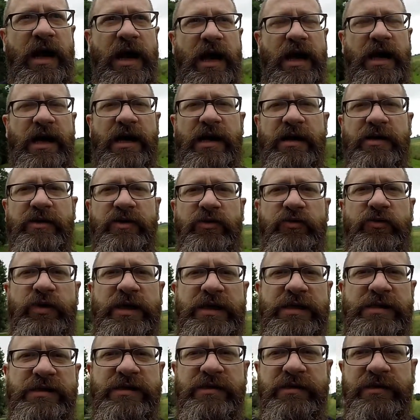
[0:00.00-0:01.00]
The
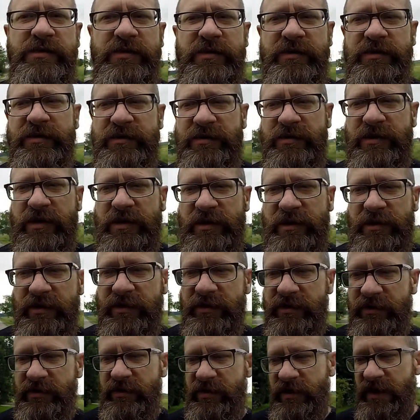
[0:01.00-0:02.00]
reason that
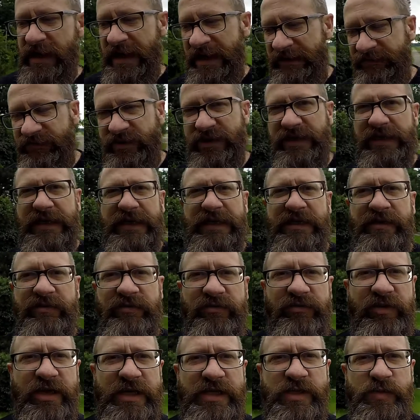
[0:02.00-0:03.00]
I have to leave
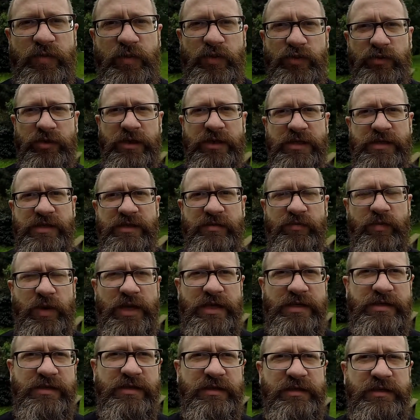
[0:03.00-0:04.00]
Facebook is
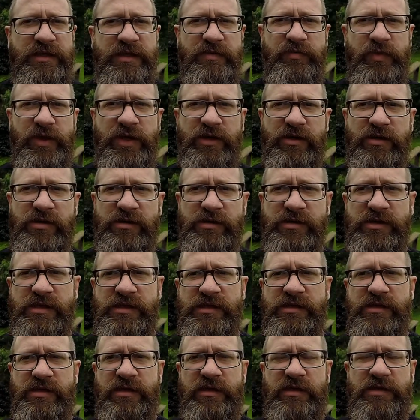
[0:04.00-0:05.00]
basically because
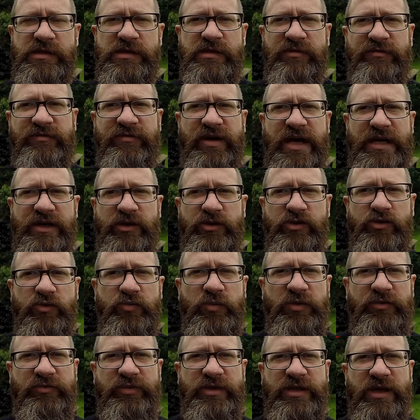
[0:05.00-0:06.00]
it's a
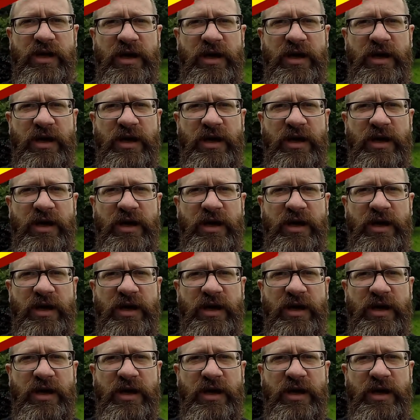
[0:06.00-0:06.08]
vacuum of